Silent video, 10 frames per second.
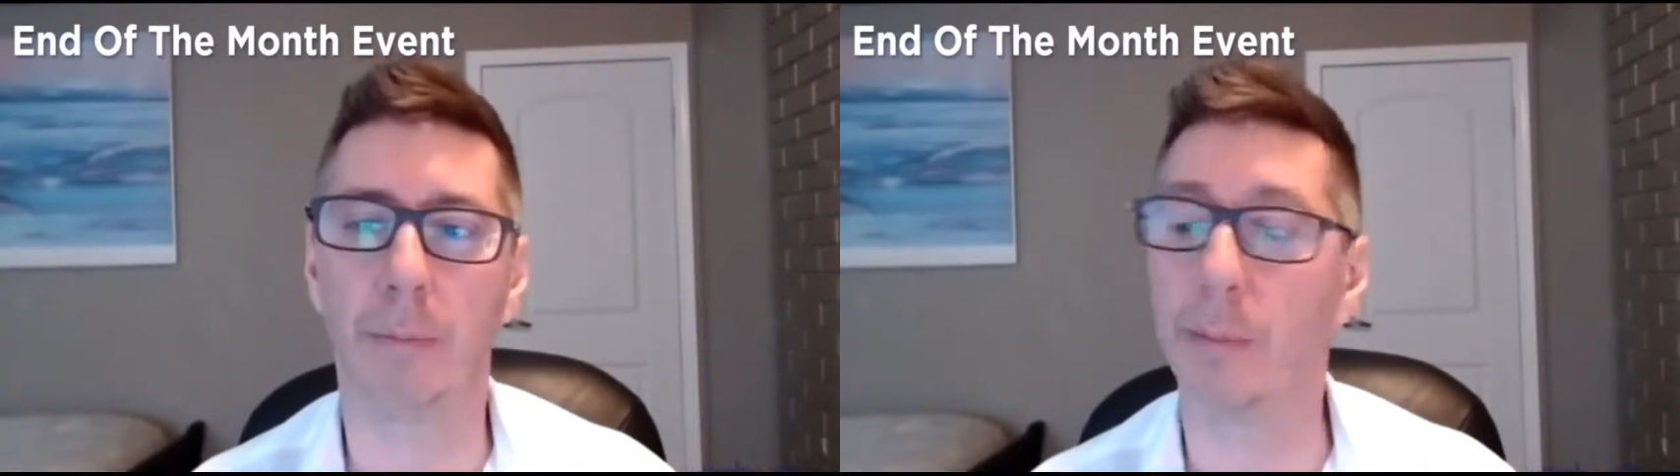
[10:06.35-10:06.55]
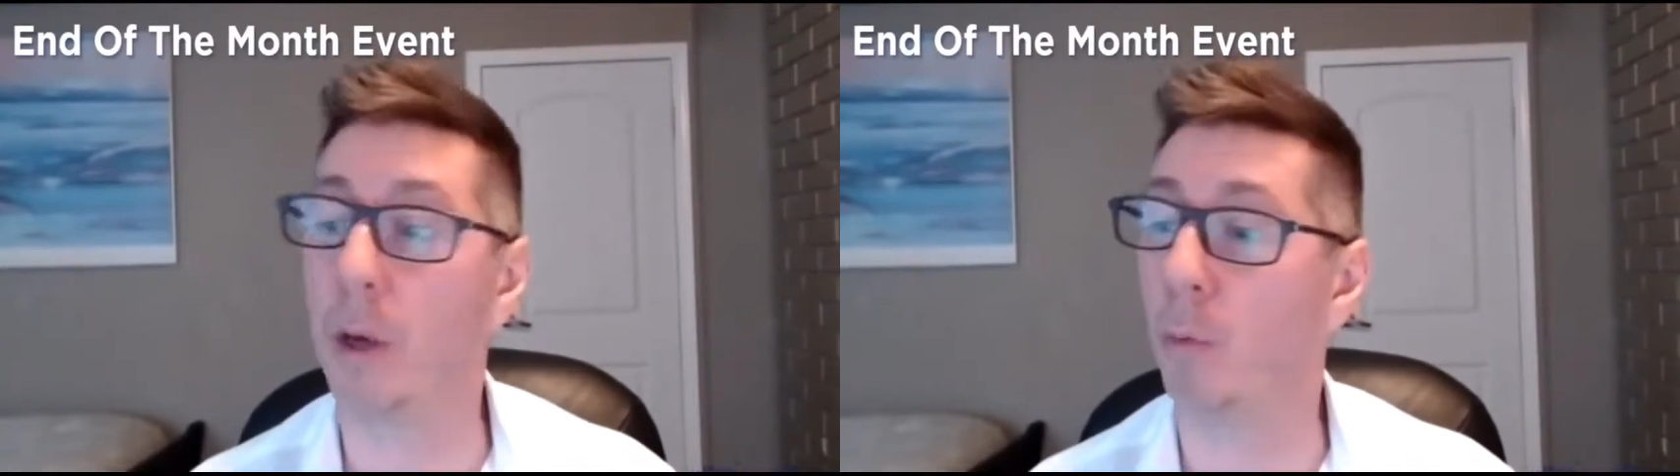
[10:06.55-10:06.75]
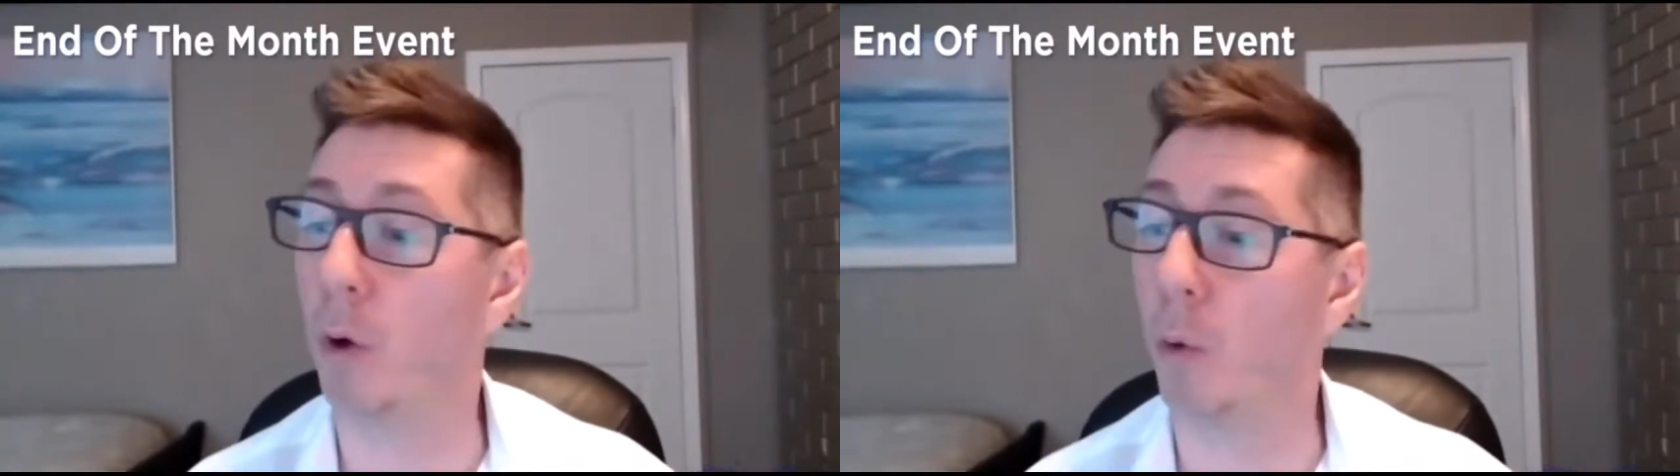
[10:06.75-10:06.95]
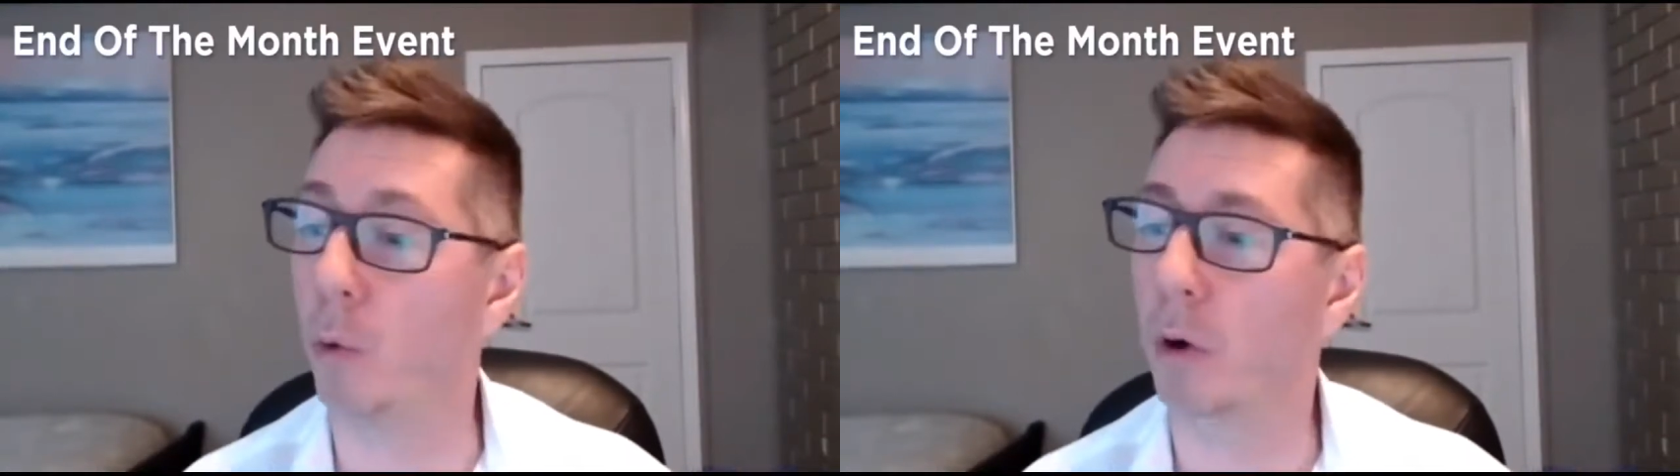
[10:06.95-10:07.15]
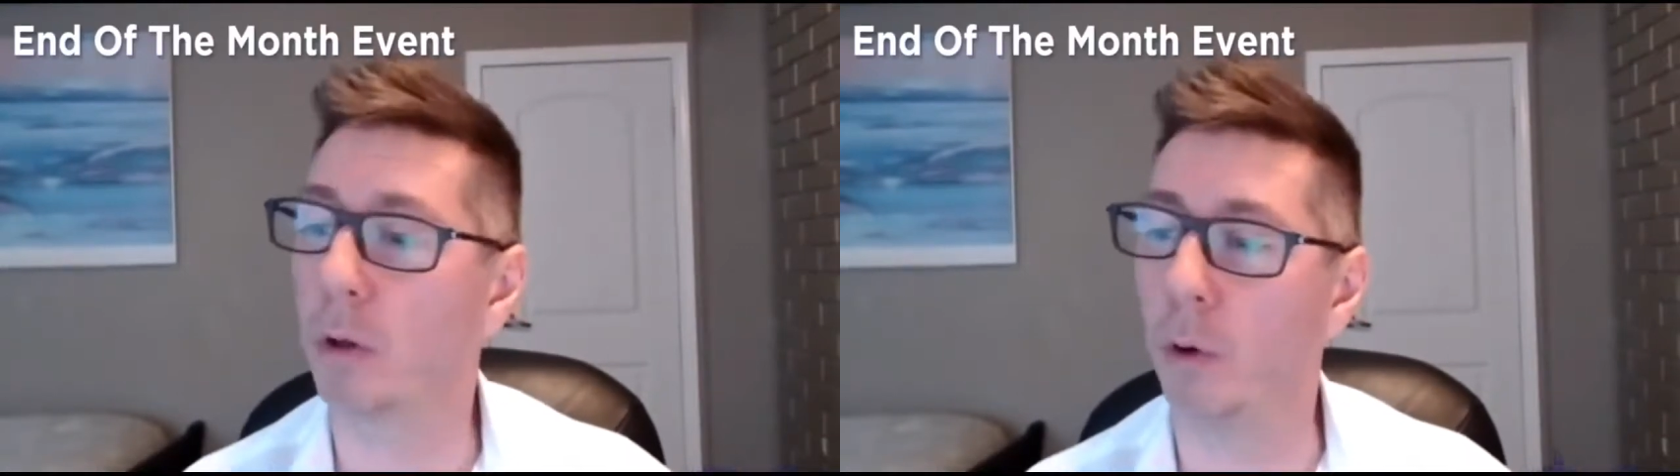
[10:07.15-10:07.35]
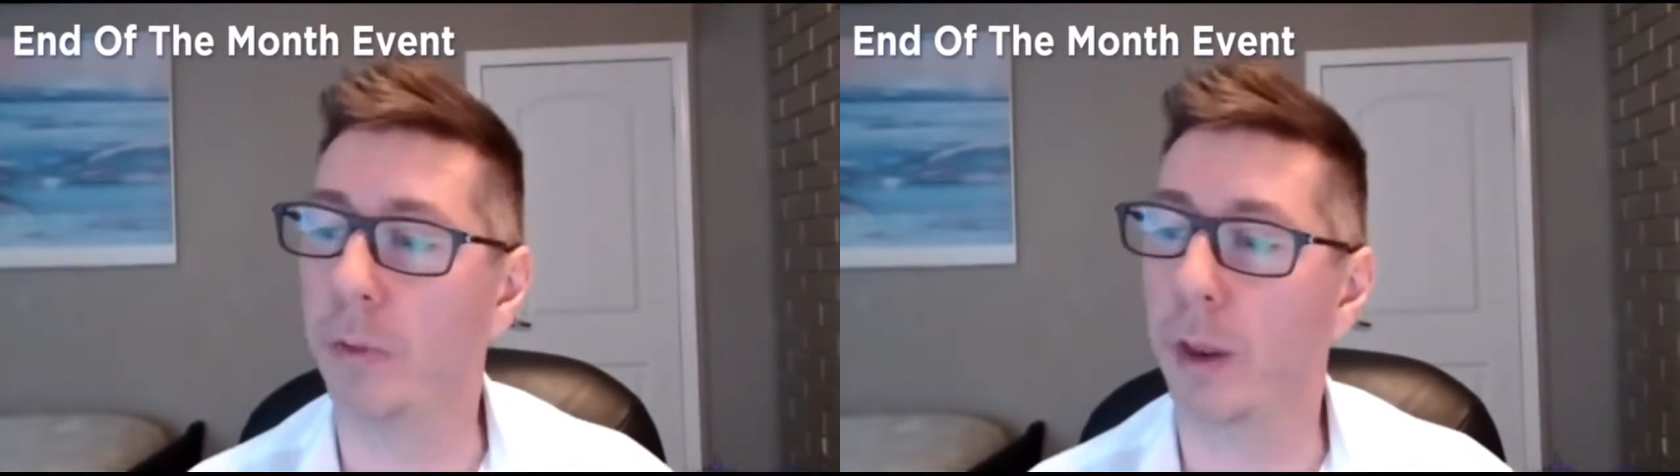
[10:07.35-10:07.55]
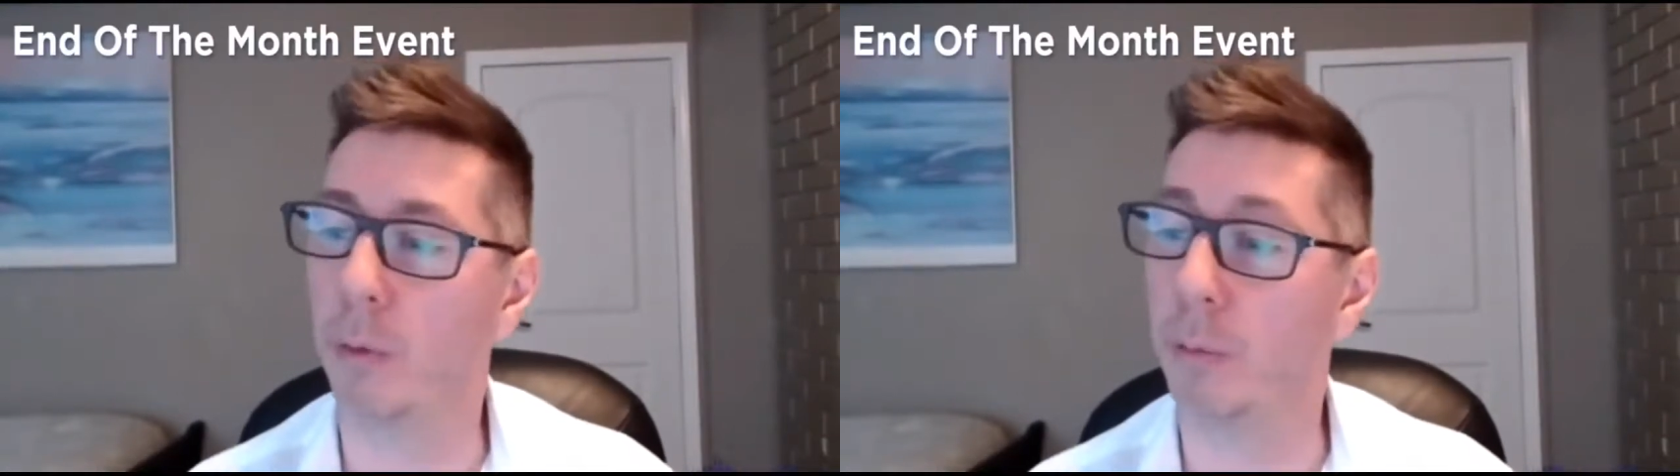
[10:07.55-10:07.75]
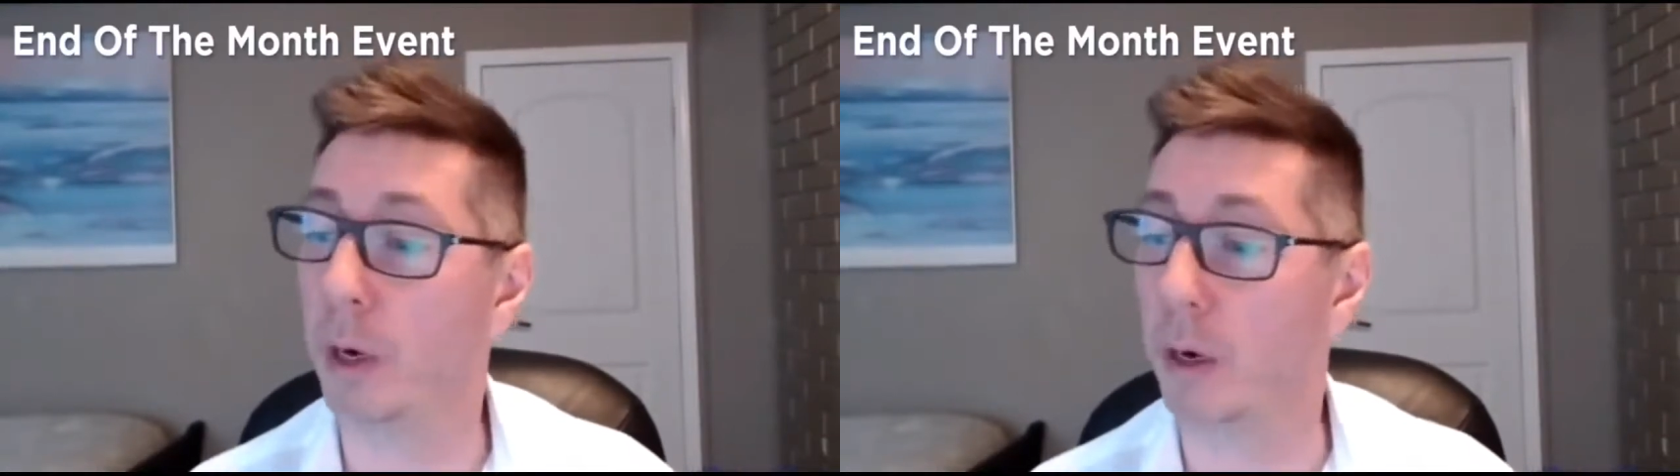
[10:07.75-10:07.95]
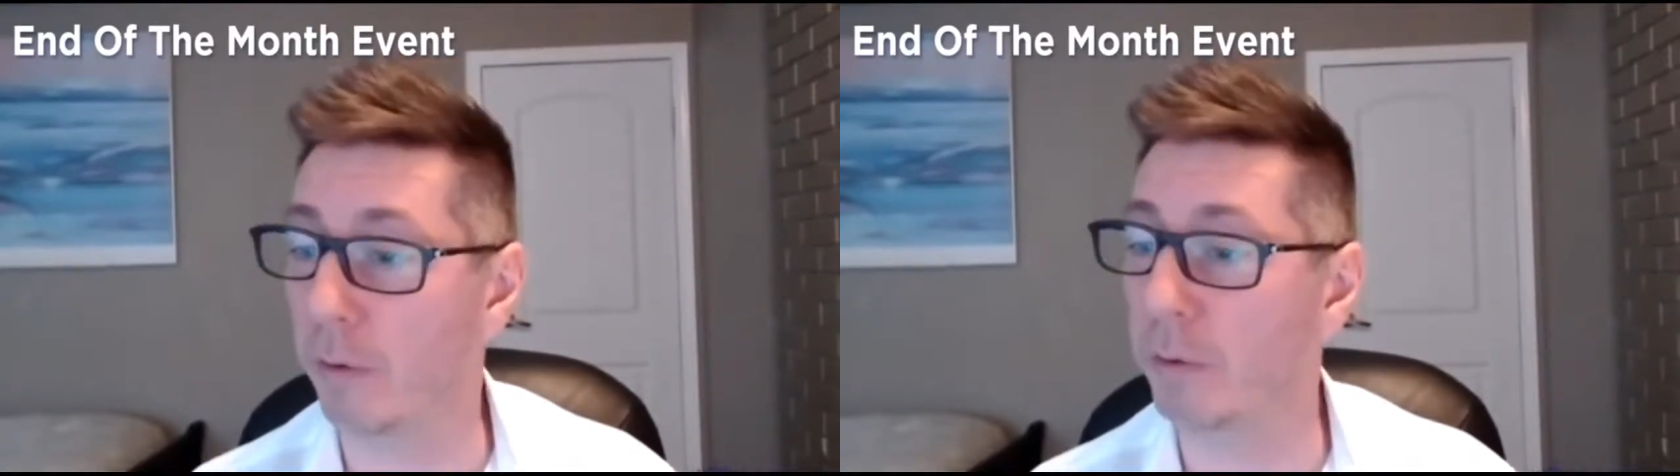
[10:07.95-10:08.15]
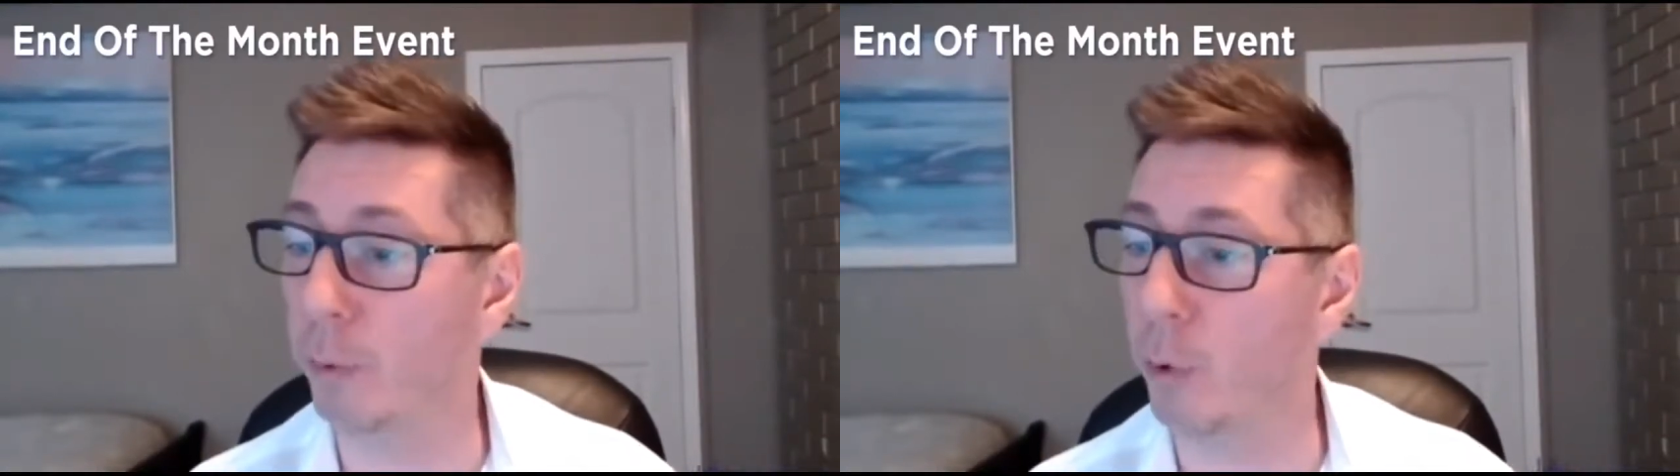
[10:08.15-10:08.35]
maybe a workload that I would be
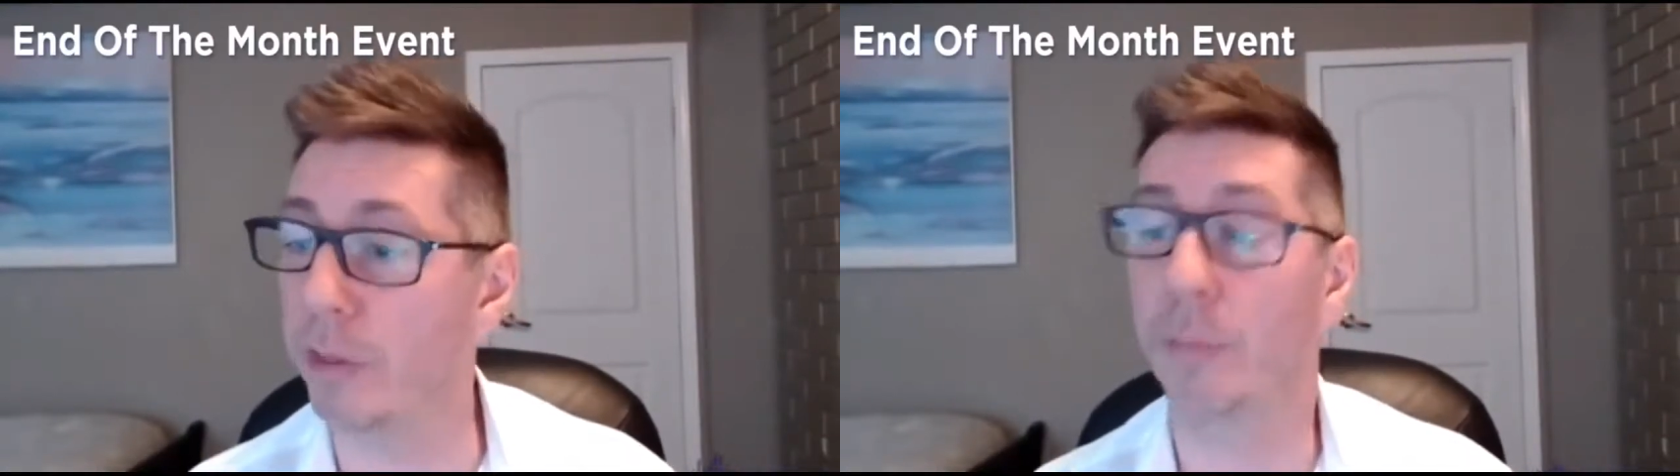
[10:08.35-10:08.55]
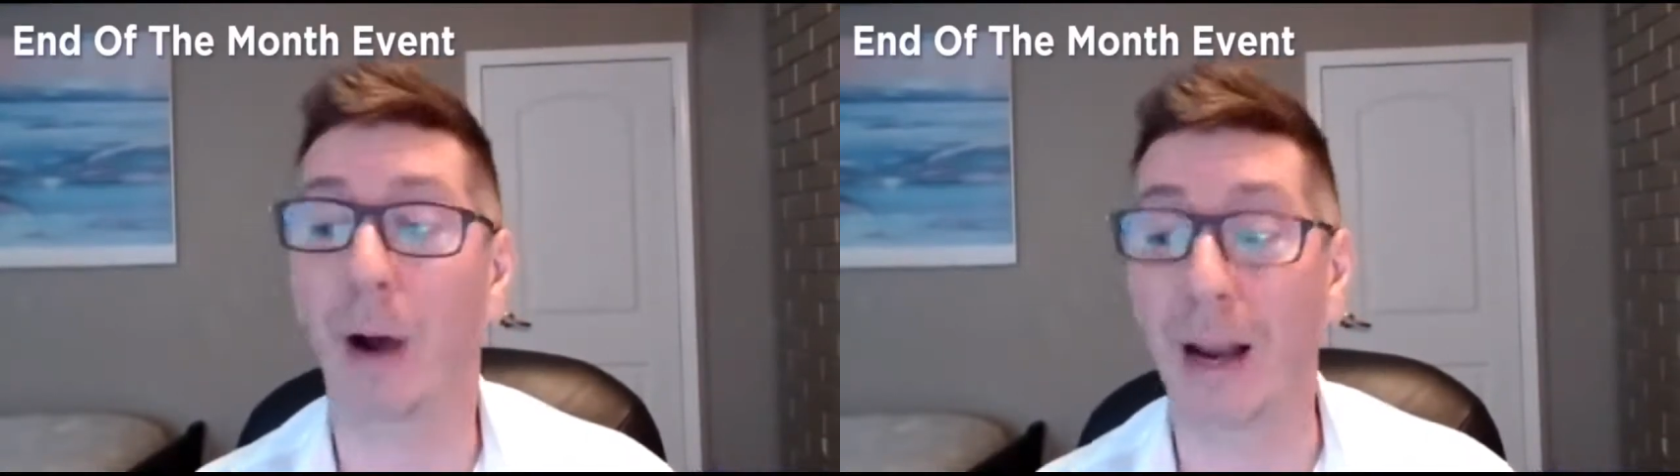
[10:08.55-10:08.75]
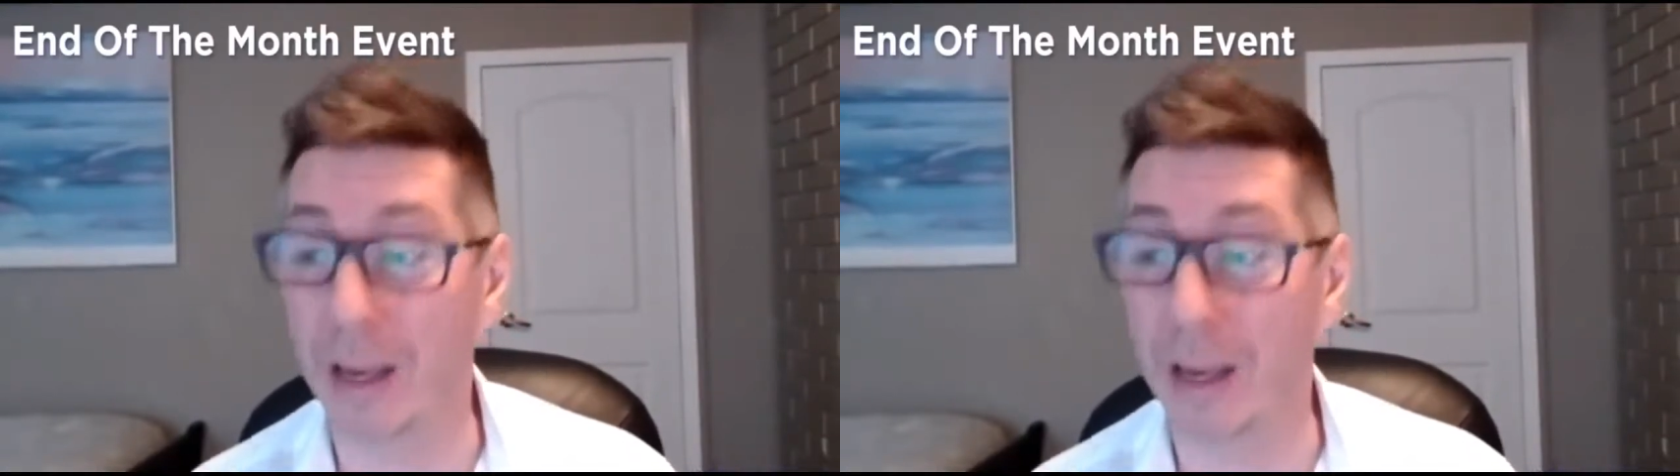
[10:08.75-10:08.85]
uncomfortable with.